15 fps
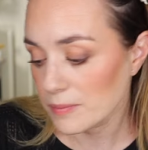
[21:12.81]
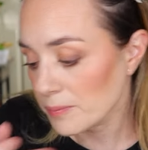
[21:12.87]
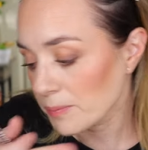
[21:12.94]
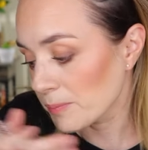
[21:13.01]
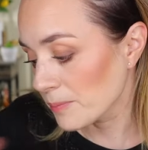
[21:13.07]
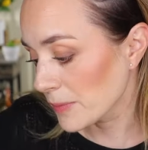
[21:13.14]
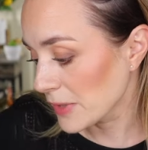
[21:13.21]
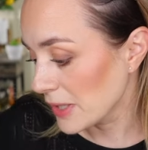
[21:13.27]

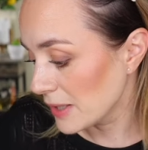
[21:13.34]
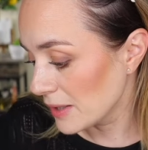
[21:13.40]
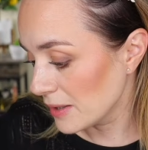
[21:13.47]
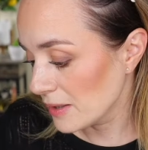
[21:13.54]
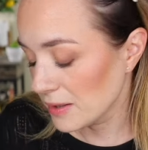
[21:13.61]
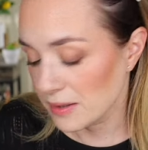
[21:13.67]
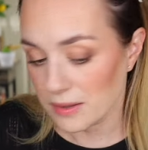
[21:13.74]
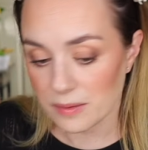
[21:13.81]

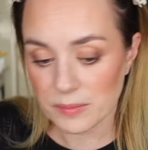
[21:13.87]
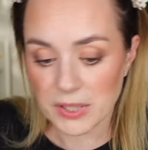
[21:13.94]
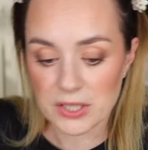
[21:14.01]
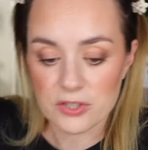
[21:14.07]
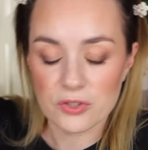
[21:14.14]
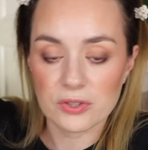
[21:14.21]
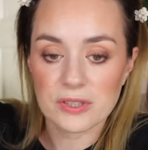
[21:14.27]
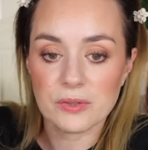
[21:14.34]
Mm. Make
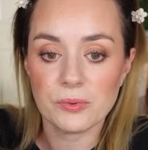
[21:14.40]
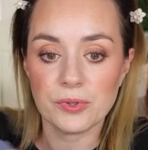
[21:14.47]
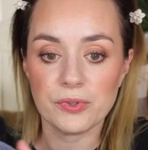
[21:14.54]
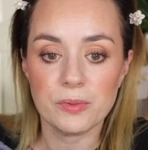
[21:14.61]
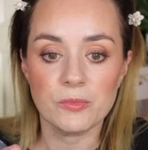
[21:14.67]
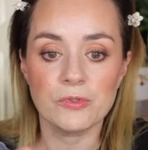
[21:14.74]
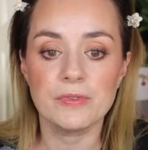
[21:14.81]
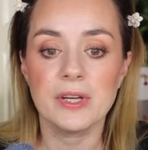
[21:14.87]
sure that we
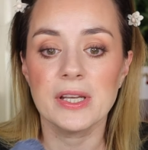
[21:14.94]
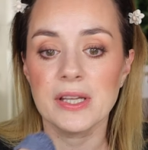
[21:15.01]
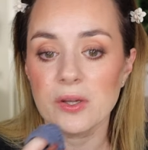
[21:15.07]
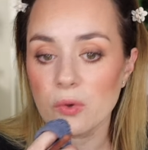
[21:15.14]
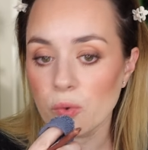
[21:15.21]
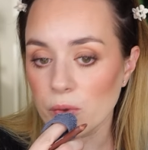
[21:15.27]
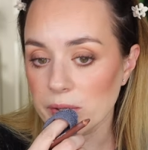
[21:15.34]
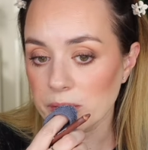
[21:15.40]
remove any
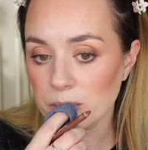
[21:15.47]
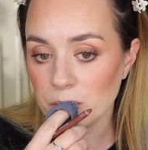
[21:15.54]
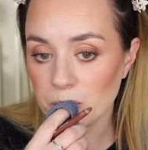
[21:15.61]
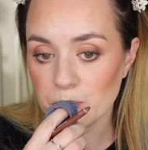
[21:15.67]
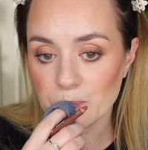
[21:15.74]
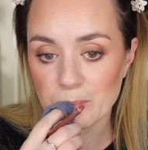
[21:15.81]
oil.